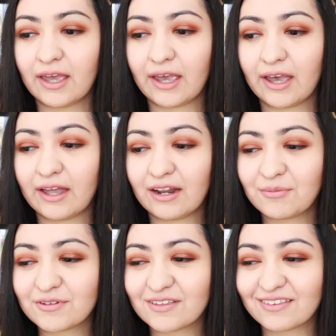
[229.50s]
And
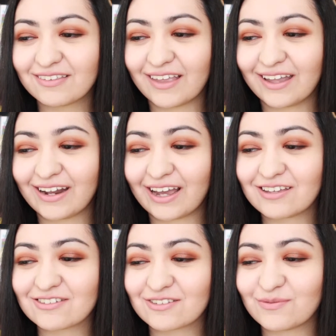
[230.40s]
ever since then, I
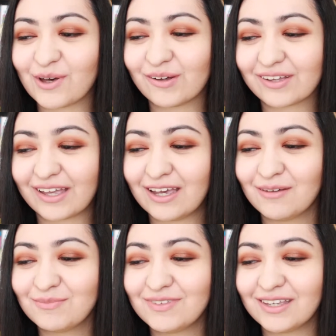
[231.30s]
just felt
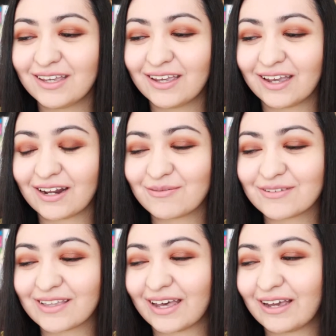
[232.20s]
empty, and I
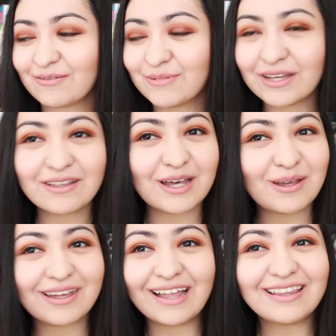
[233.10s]
was like, well,
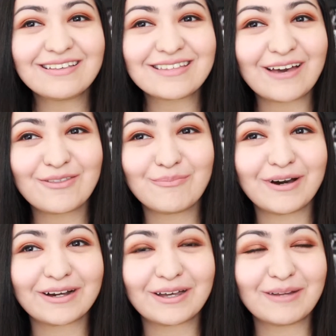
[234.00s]
I at least have the
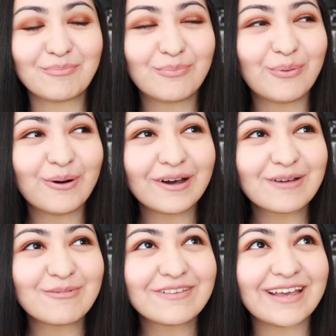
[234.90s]
manga. And boy,
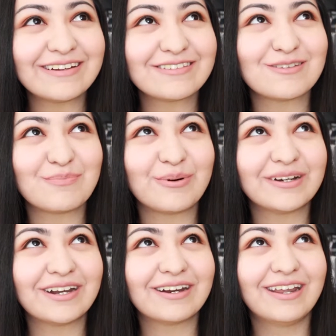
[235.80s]
was I
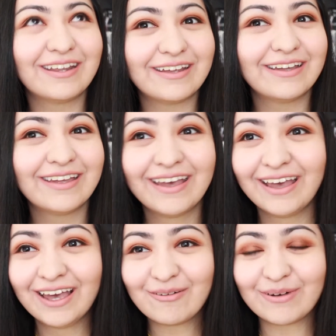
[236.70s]
disappointed
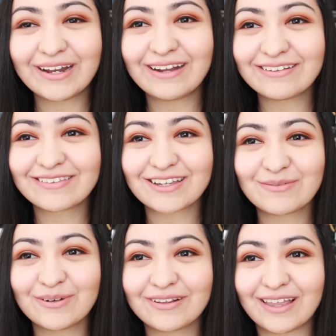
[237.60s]
when I
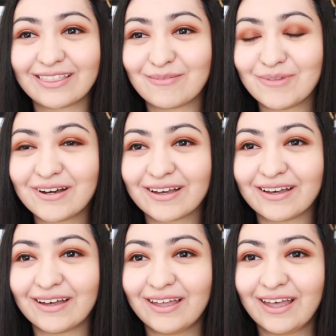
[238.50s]
discovered that the
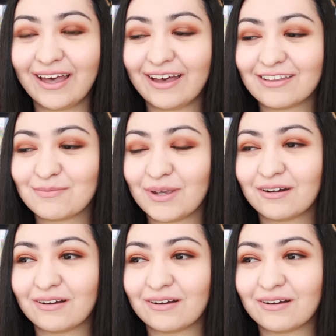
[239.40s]
manga has been